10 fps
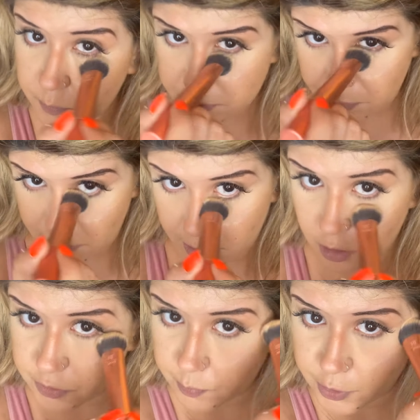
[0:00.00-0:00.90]
Depending
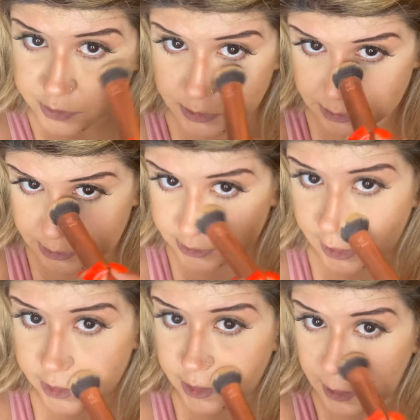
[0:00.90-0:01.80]
on the person's
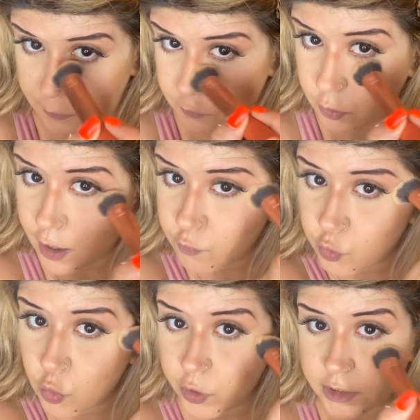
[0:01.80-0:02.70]
skin, like if you have
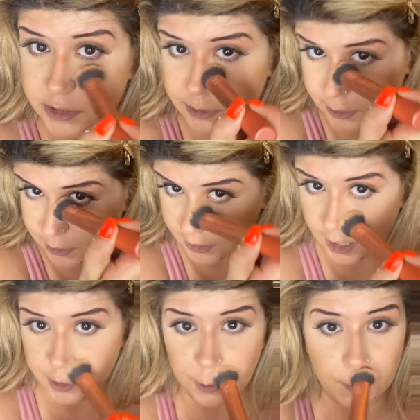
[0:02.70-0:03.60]
real oily skin like
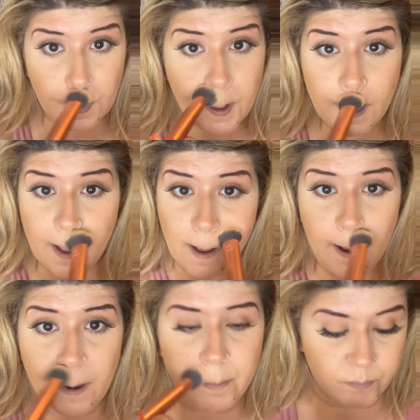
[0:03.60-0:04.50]
I do,
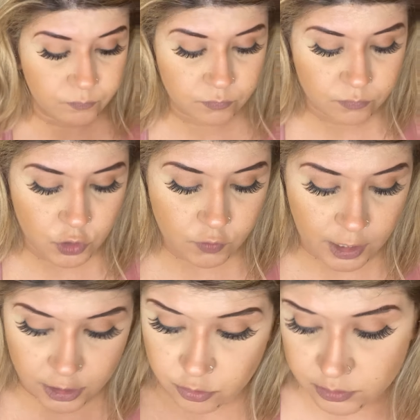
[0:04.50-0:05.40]
you got
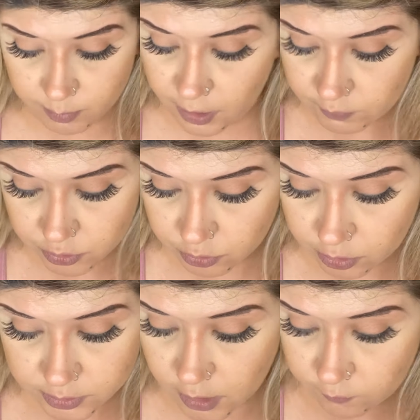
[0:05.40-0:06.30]
to use some heavy duty
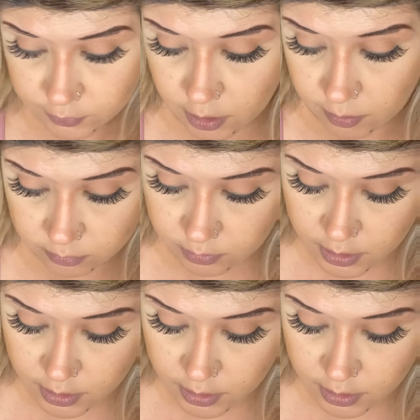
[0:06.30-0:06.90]
stuff, y'all.